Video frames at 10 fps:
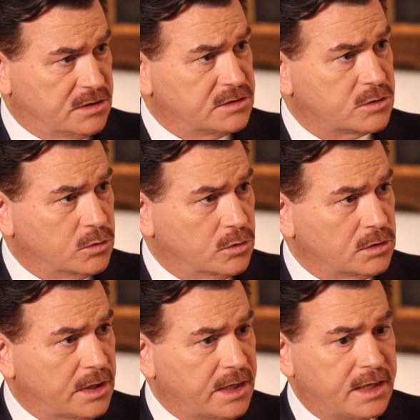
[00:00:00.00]

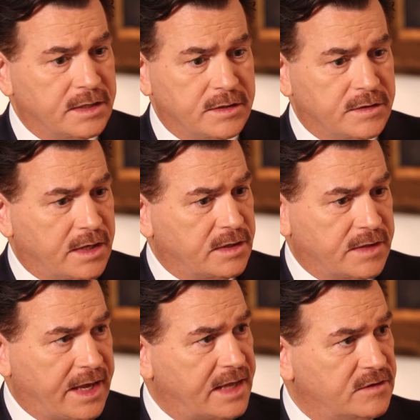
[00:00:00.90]
school and
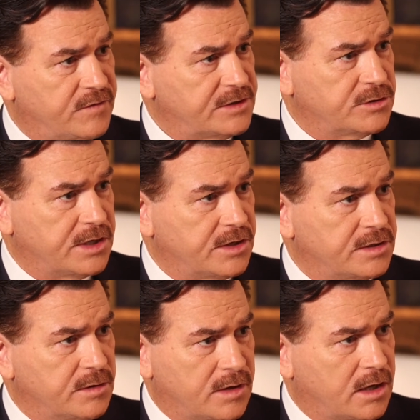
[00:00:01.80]
they had the
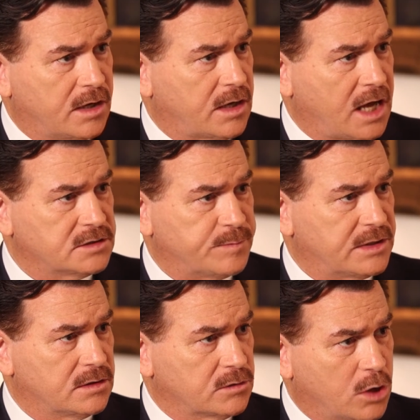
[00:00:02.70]
veterinary
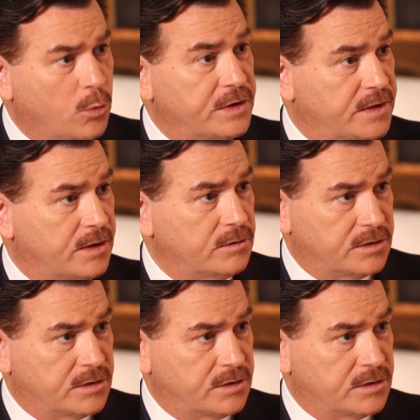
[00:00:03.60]
hospital going there,